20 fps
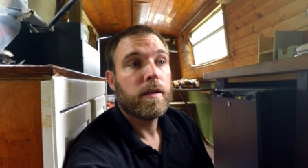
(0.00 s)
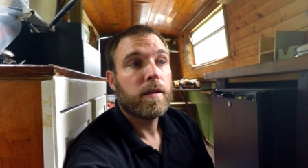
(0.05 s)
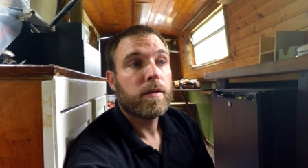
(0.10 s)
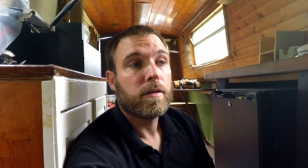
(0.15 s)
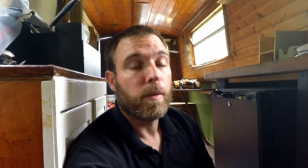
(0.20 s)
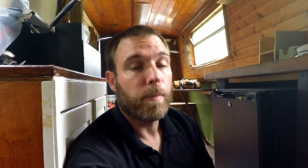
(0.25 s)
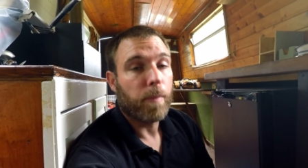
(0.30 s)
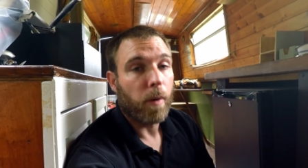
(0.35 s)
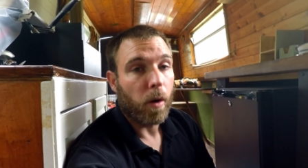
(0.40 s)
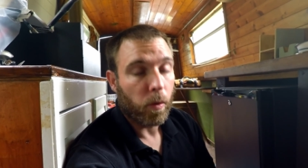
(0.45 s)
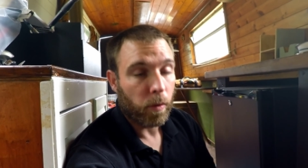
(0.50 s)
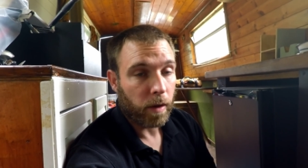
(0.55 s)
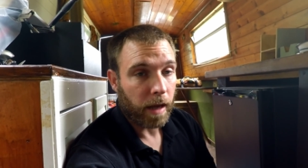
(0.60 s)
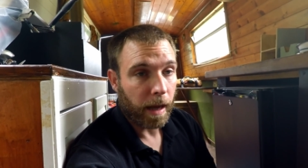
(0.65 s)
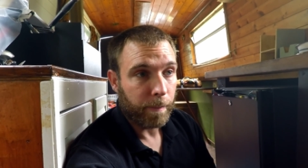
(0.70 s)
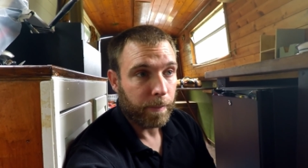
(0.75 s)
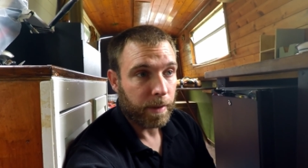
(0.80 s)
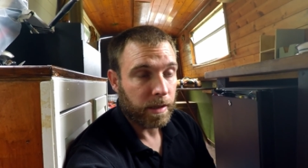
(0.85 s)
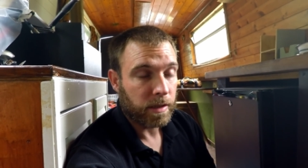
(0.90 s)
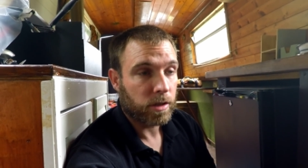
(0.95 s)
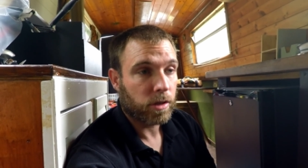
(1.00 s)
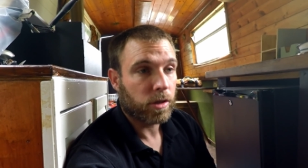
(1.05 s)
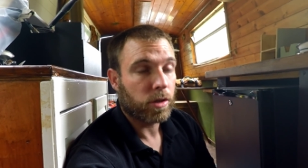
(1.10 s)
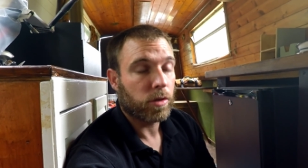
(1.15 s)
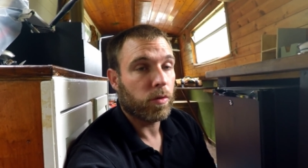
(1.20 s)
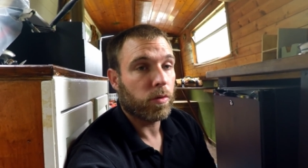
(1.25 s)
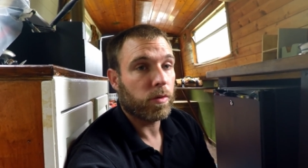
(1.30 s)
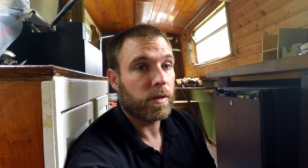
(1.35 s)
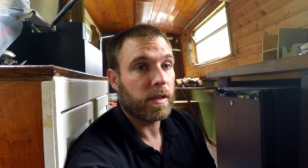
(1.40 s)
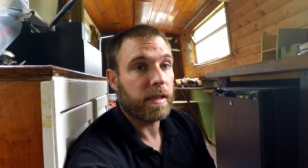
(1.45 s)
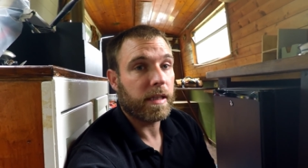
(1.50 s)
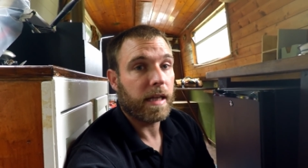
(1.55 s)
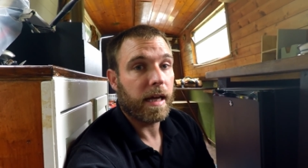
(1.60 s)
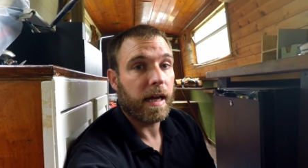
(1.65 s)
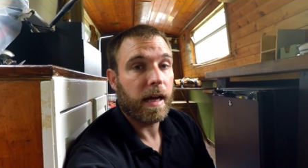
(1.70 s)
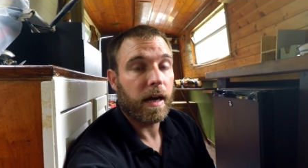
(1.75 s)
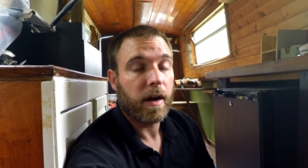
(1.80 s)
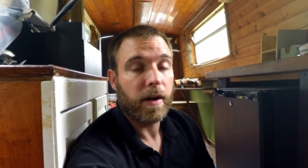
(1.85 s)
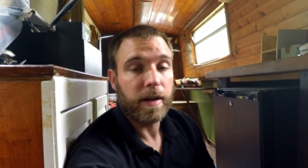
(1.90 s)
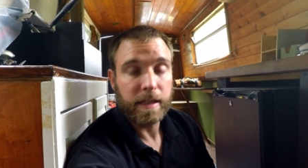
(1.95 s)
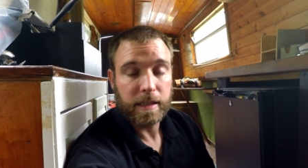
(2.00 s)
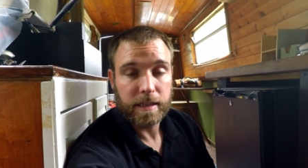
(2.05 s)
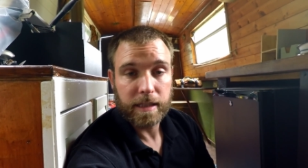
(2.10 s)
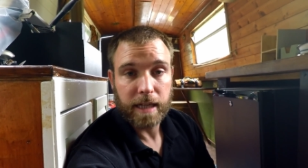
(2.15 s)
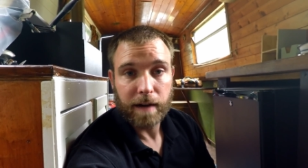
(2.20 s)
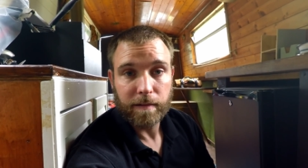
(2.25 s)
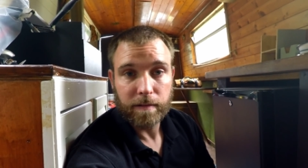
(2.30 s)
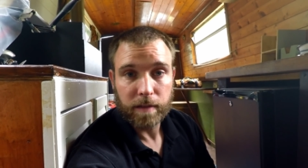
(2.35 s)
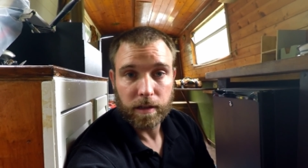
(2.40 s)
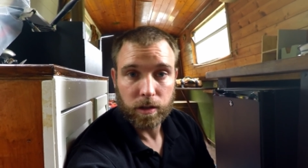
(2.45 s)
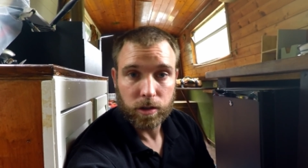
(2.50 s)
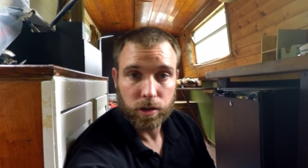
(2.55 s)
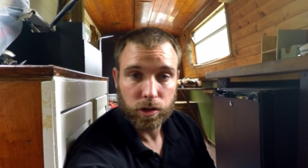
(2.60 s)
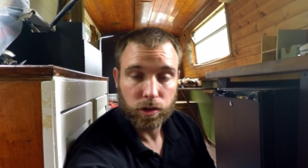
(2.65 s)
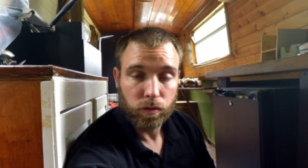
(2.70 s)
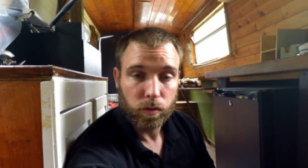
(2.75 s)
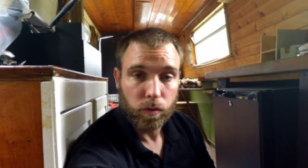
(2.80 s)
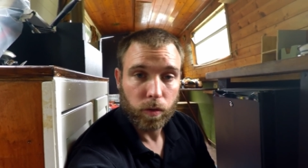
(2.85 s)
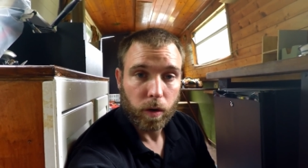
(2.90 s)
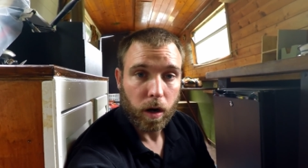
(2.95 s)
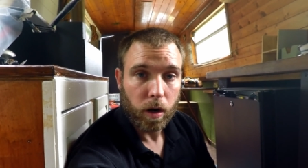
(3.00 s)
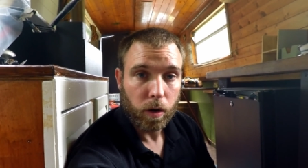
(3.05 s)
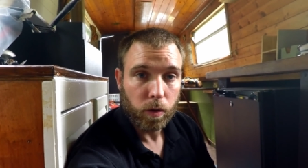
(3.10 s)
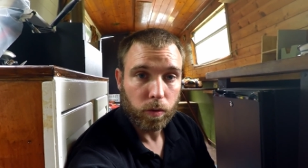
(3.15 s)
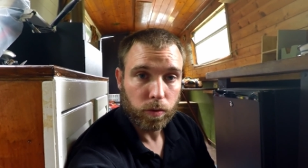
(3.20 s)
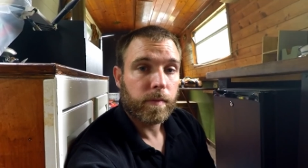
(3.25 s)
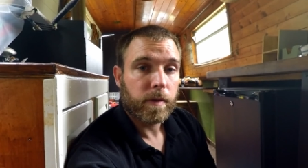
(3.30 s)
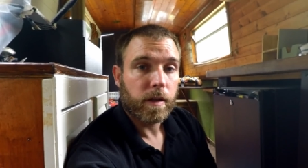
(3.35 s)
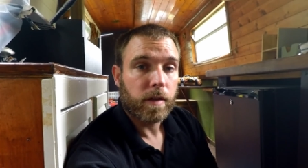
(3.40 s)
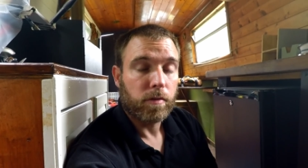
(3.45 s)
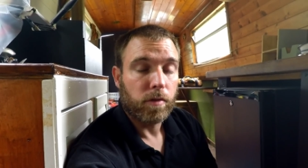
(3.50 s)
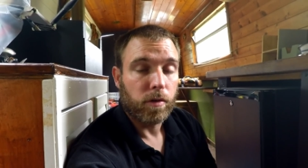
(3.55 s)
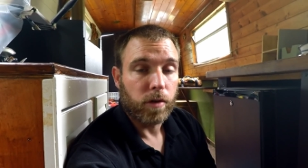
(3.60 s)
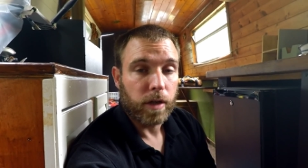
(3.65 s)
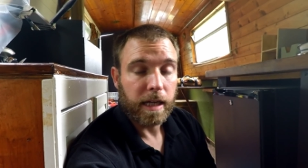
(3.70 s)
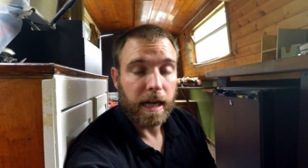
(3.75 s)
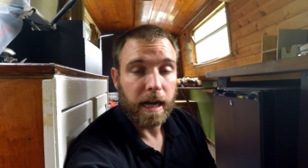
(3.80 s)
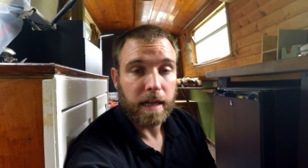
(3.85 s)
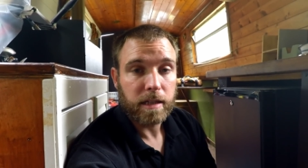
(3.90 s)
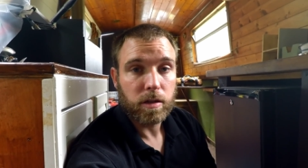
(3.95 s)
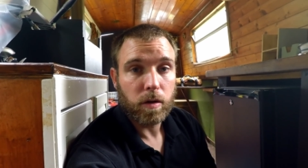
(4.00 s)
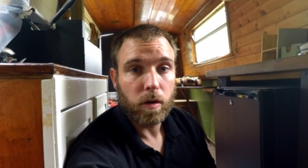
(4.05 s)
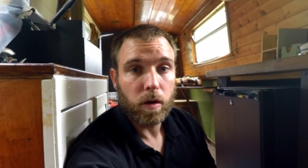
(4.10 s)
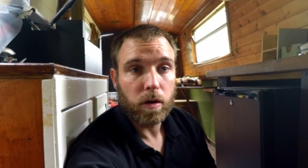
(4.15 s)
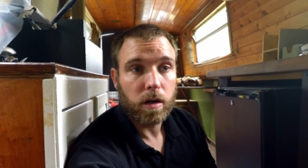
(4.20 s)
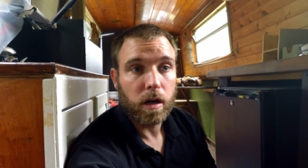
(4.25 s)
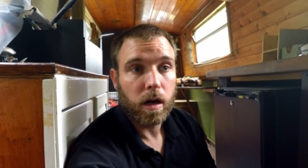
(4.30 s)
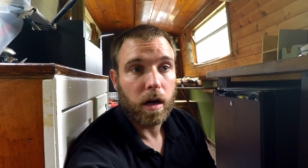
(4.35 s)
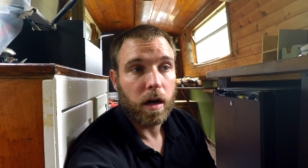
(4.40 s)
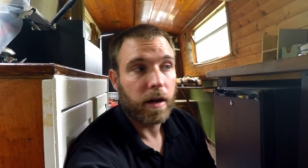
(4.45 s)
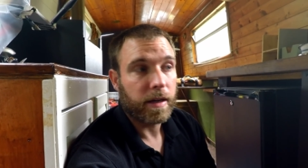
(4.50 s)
The bottle can be secured in there. I need to get rid of the screw holes through the gas locker.